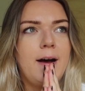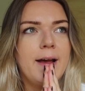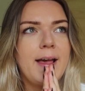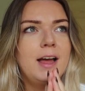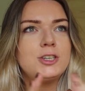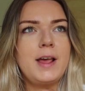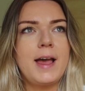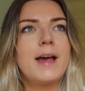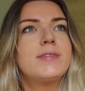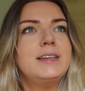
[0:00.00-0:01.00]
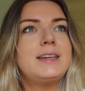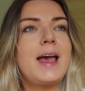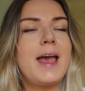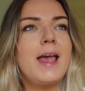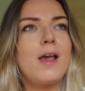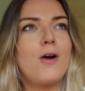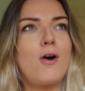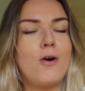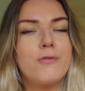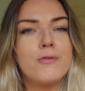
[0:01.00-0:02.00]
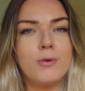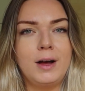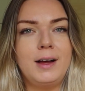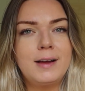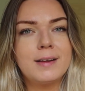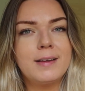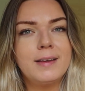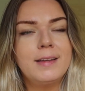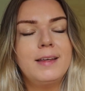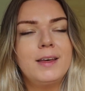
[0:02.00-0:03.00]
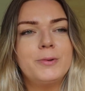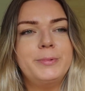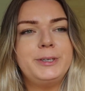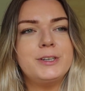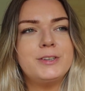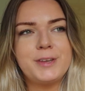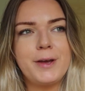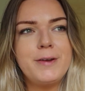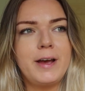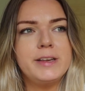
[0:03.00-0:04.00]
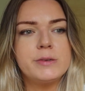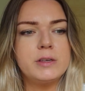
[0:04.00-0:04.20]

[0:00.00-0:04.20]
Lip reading: I actually have the day off of work, which is so nice.